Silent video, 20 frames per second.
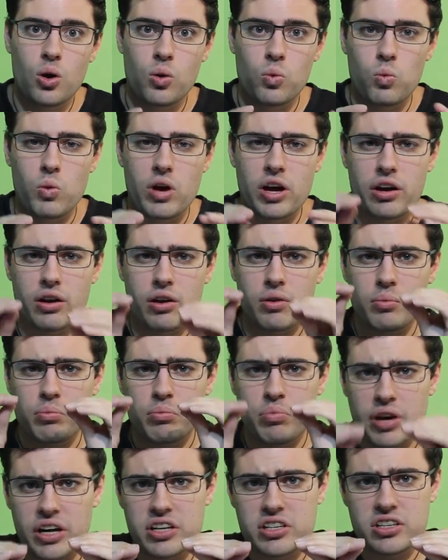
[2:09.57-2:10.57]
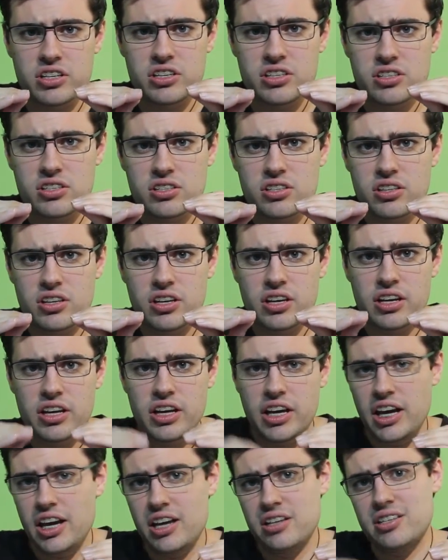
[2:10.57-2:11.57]
where prejudice
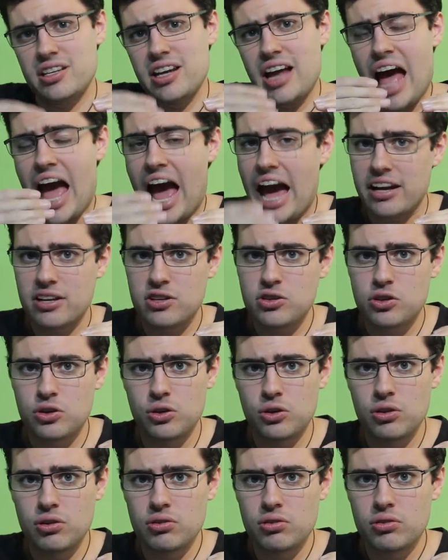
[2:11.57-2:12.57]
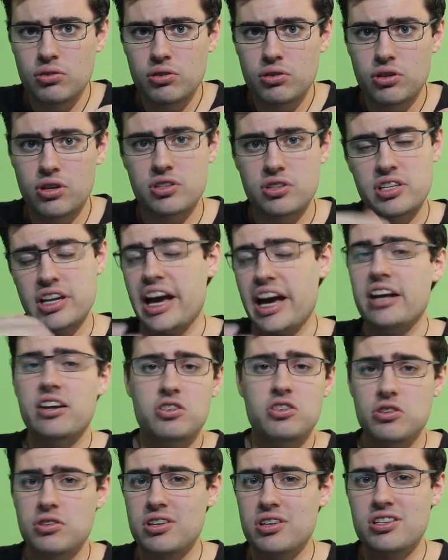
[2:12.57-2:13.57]
is an attitude, because an
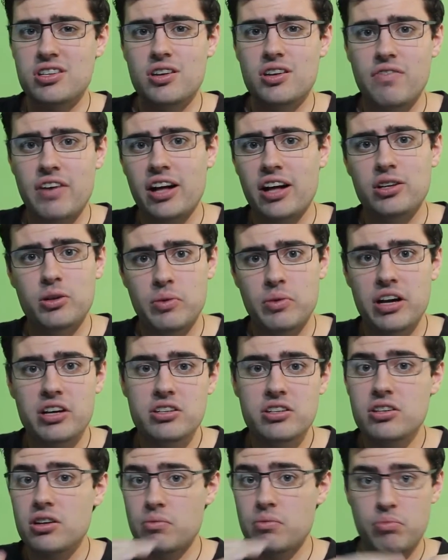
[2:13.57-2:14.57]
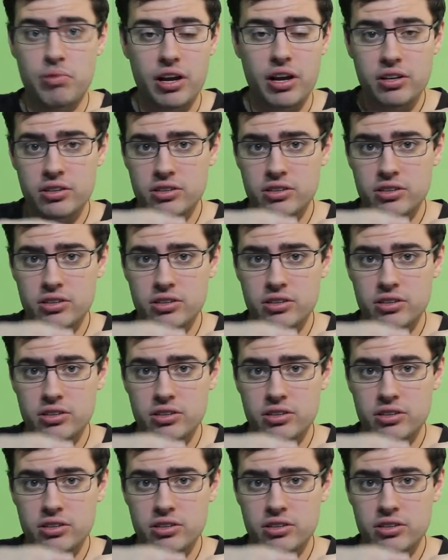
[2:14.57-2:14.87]
attitude is an evaluation, and